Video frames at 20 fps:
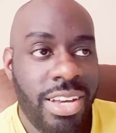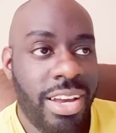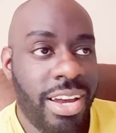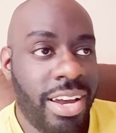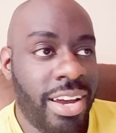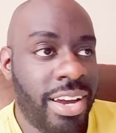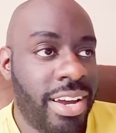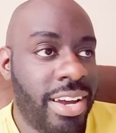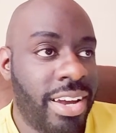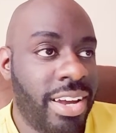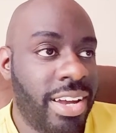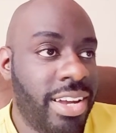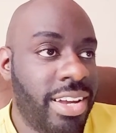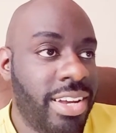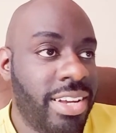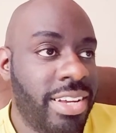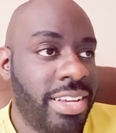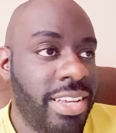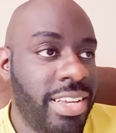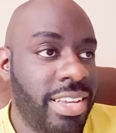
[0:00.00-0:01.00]
I
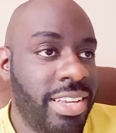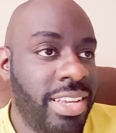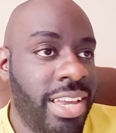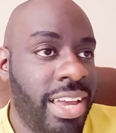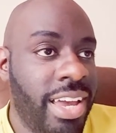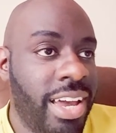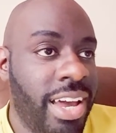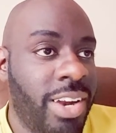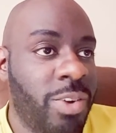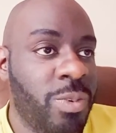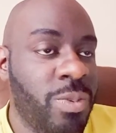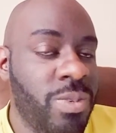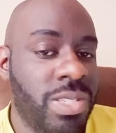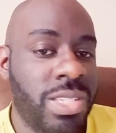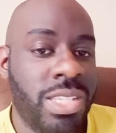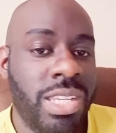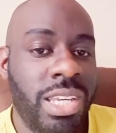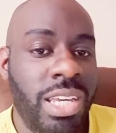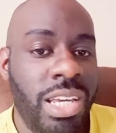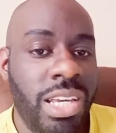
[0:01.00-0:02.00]
don't
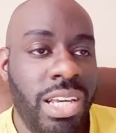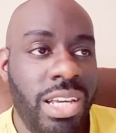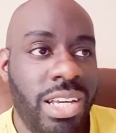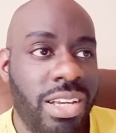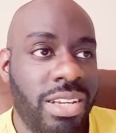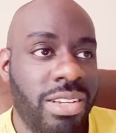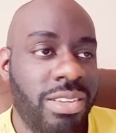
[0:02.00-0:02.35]
see